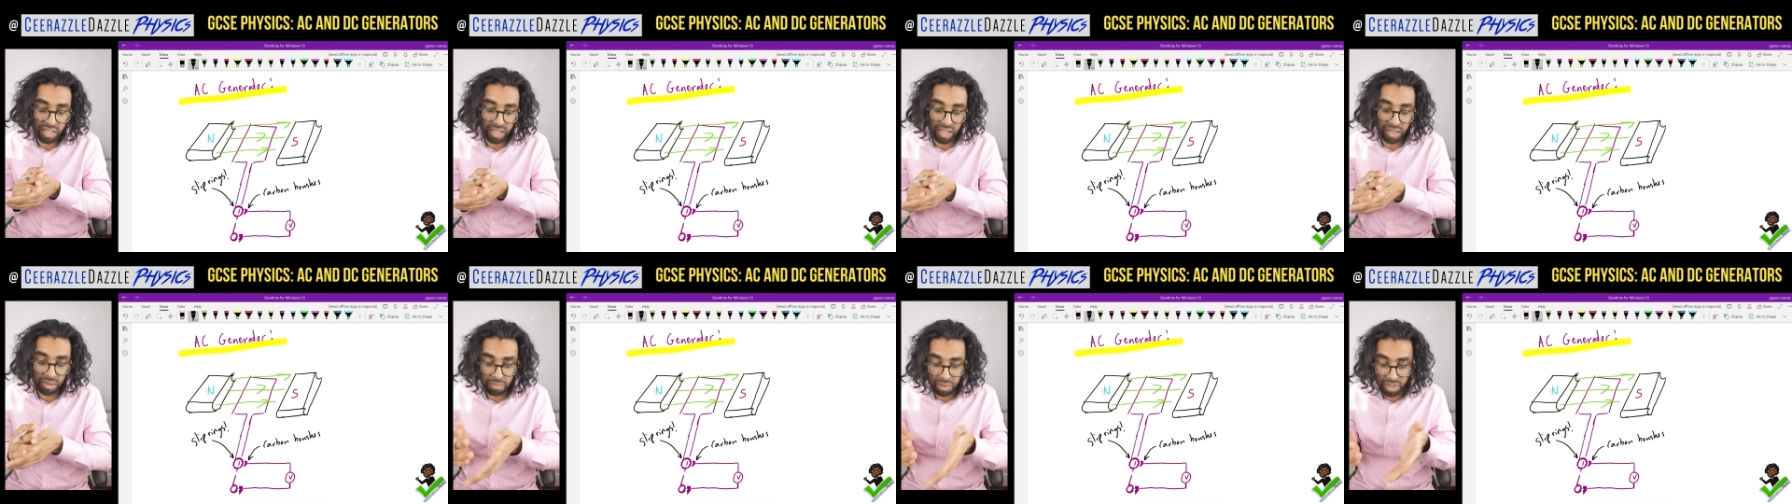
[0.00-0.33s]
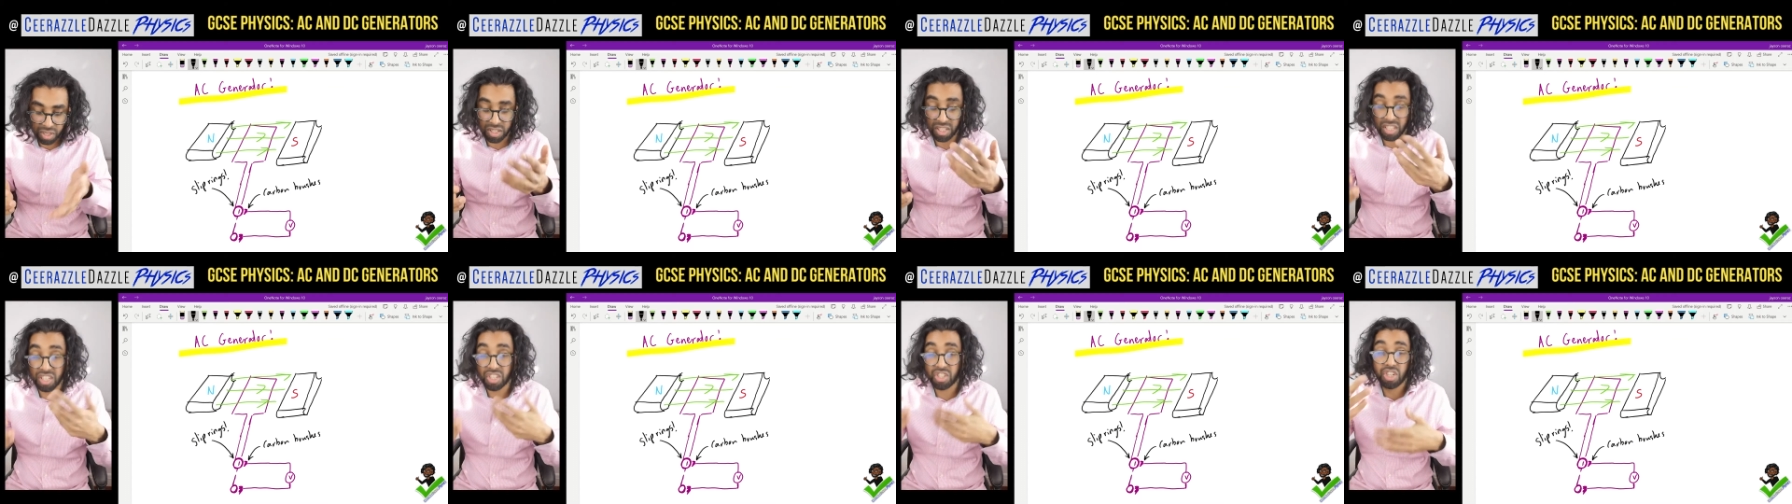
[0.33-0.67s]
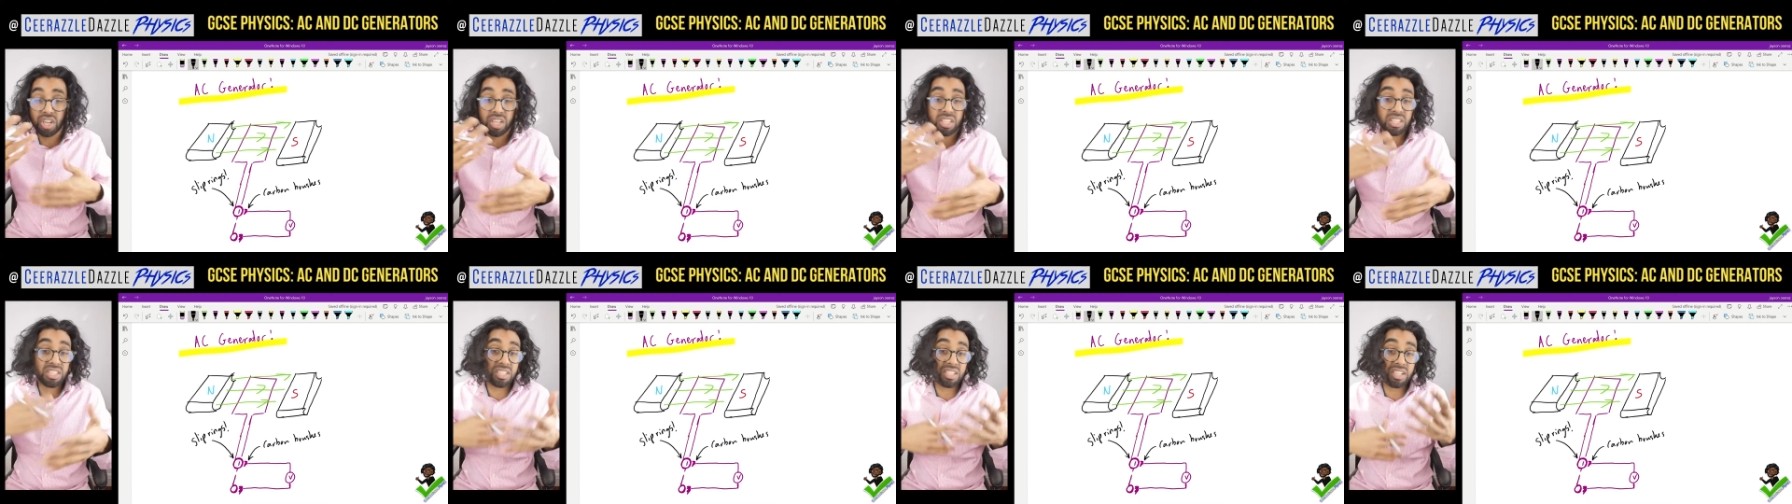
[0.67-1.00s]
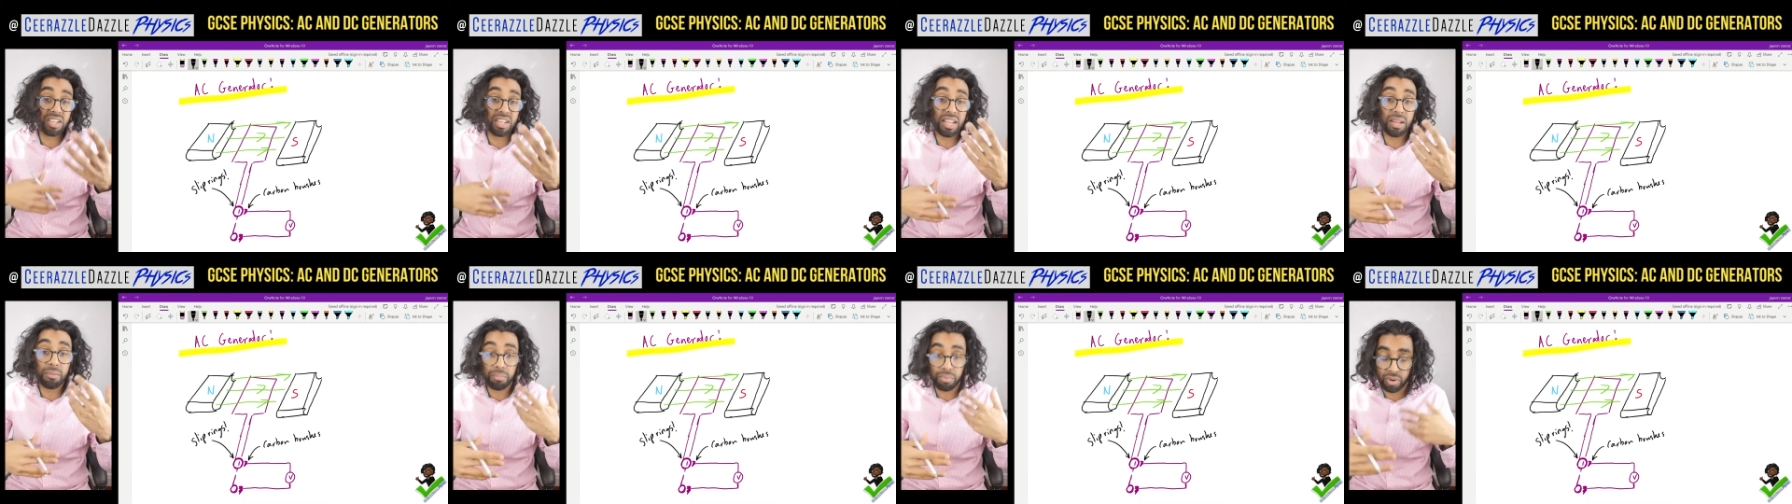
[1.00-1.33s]
here because it's just
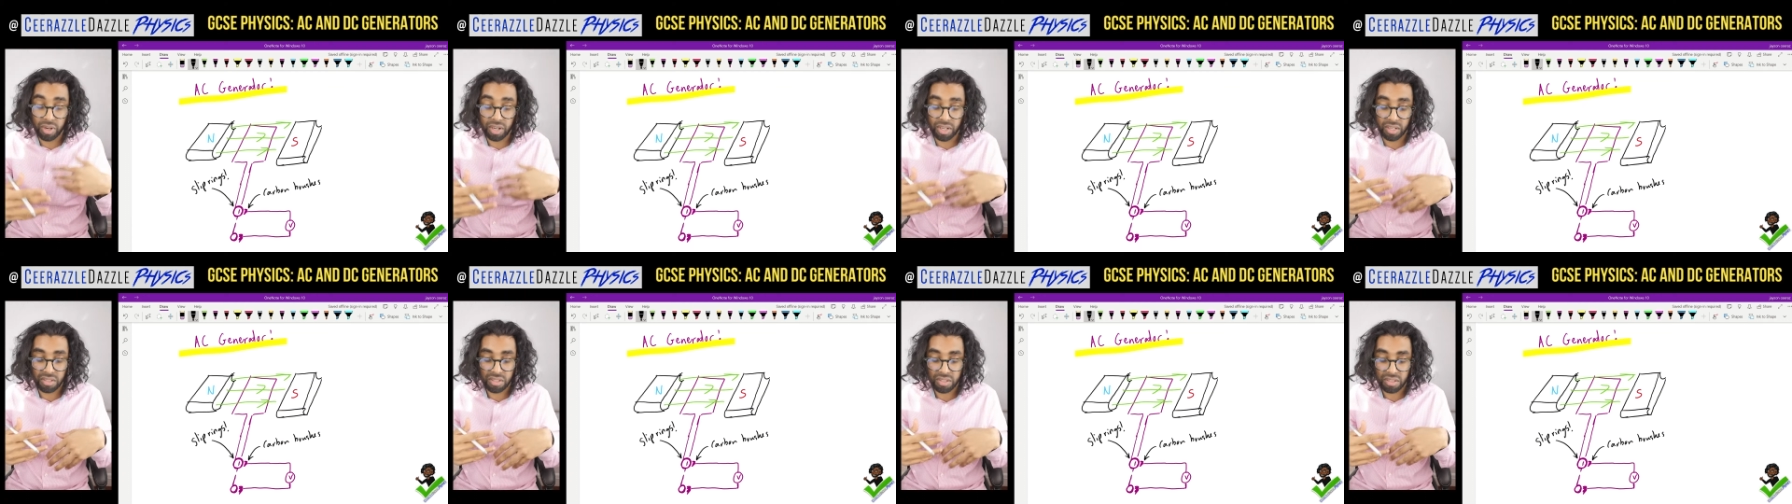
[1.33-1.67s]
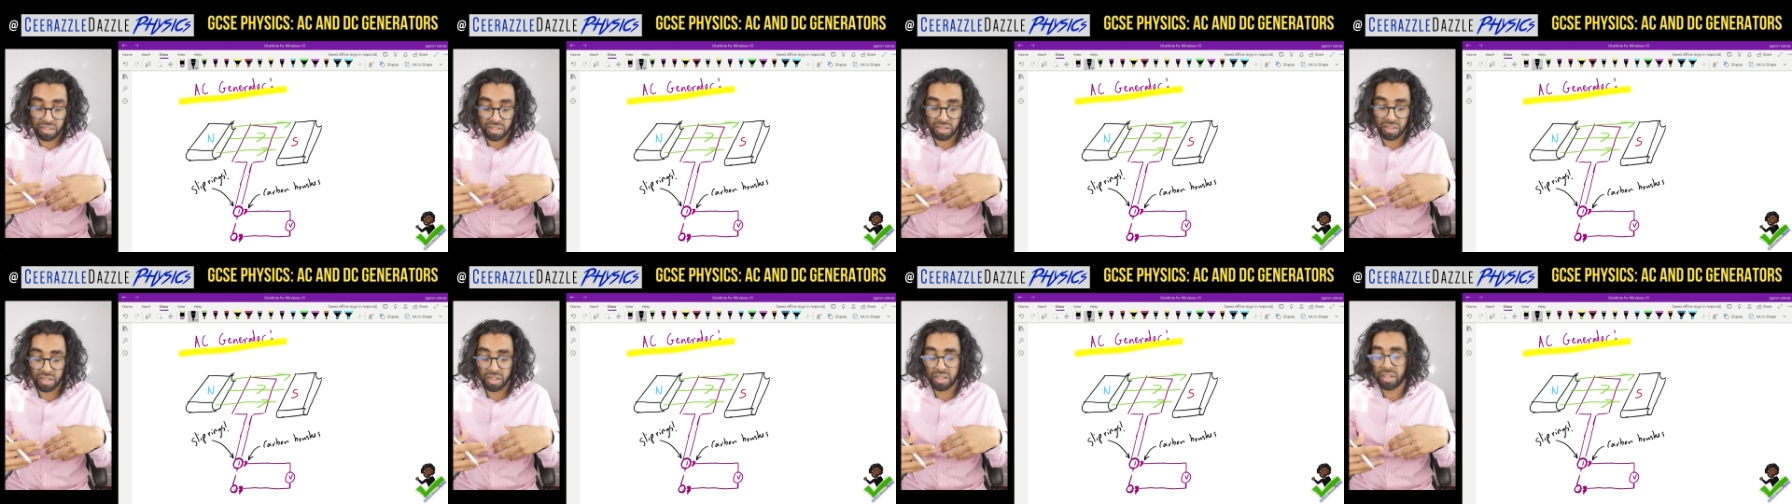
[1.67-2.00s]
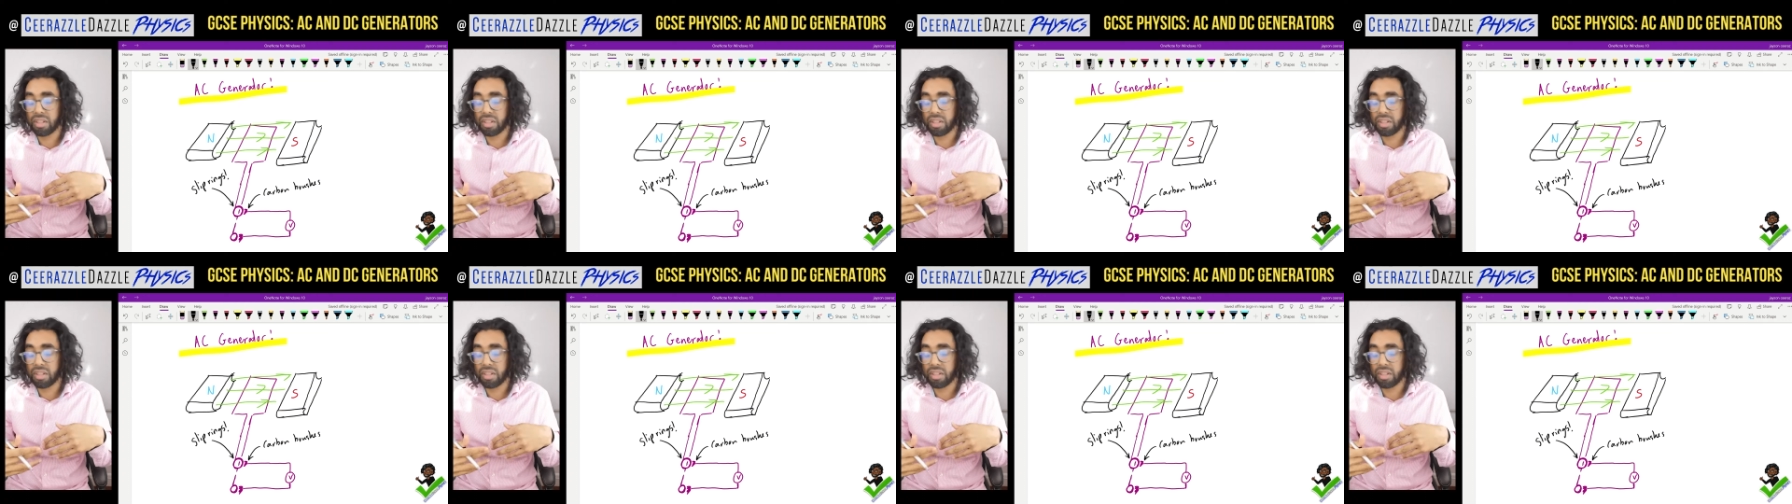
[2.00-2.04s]
slip rings.